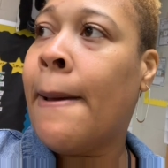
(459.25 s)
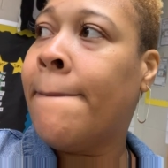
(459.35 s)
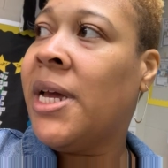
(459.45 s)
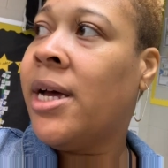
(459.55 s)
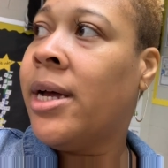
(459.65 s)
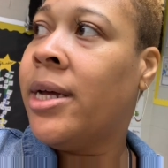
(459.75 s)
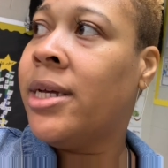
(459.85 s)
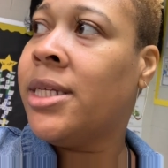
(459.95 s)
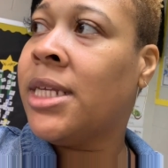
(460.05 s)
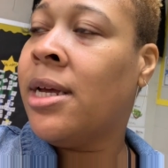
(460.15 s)

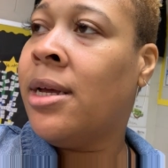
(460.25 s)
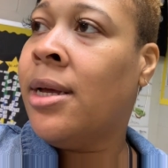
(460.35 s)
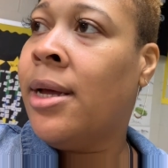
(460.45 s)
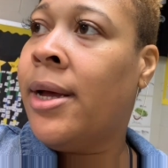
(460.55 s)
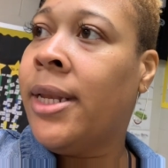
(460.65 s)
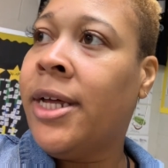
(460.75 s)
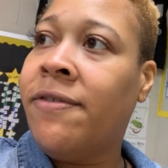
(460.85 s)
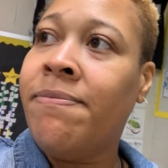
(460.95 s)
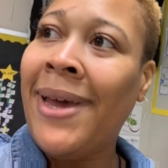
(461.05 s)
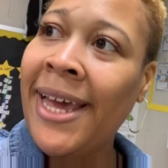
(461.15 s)
because I
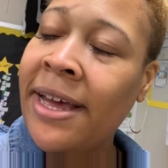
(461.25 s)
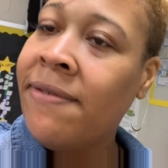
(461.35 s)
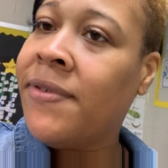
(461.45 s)
love math.